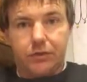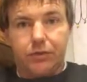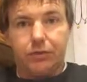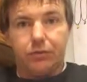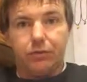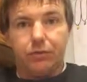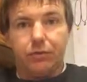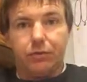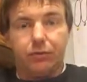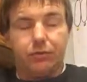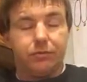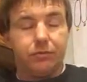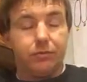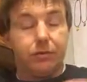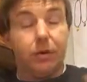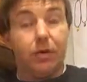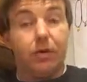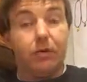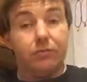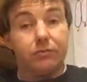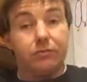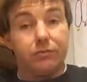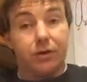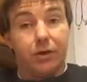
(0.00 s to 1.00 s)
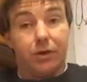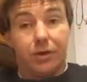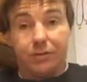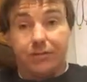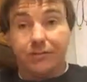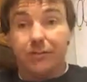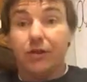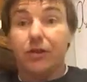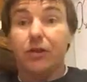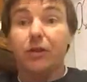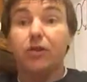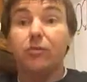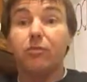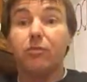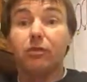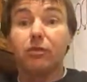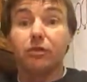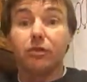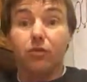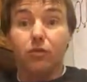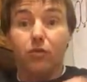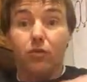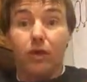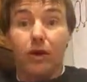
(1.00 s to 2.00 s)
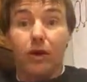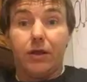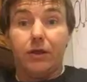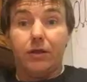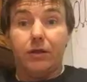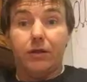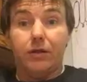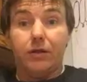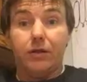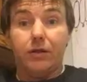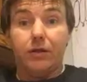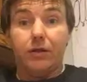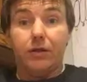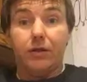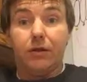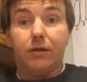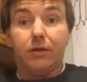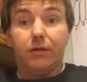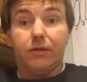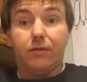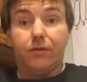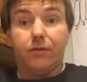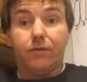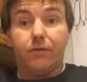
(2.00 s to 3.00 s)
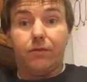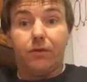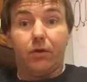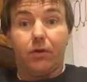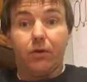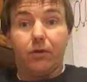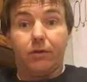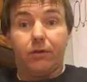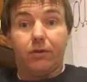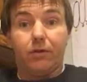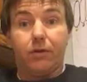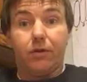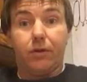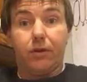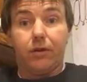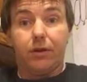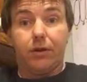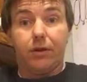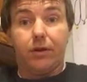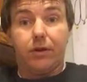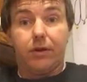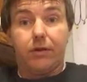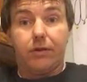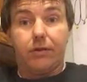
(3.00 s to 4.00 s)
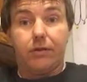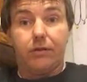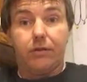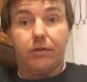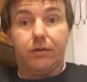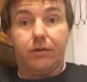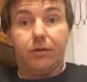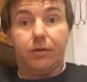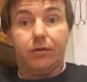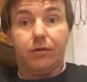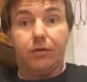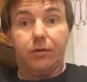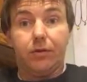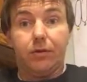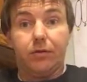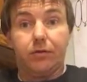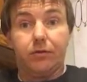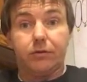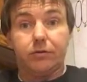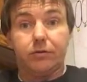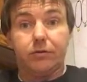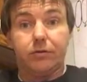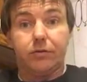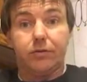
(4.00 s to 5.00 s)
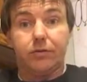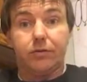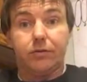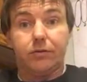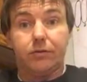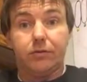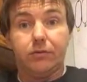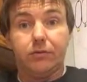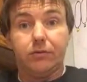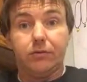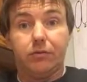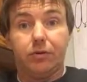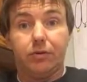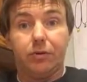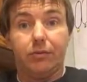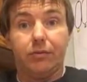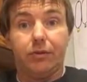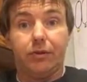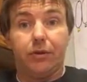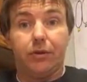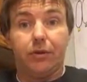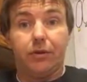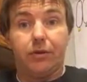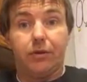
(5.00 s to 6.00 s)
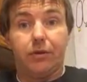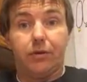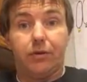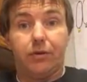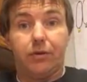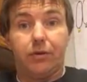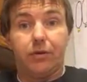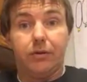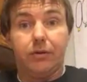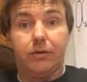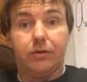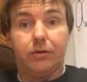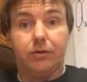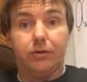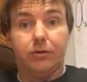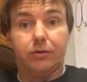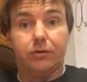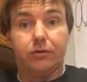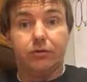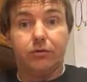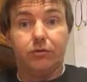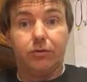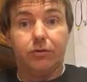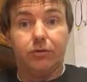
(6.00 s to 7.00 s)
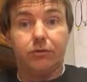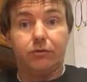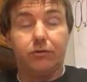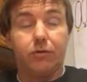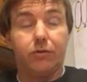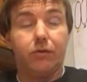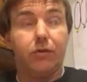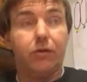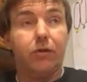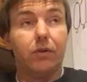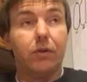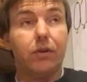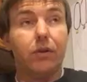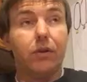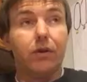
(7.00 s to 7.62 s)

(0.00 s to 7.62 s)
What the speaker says: you put, you put your weight in on the front end of the barrel swivel. So it'll be on the two-way swivel.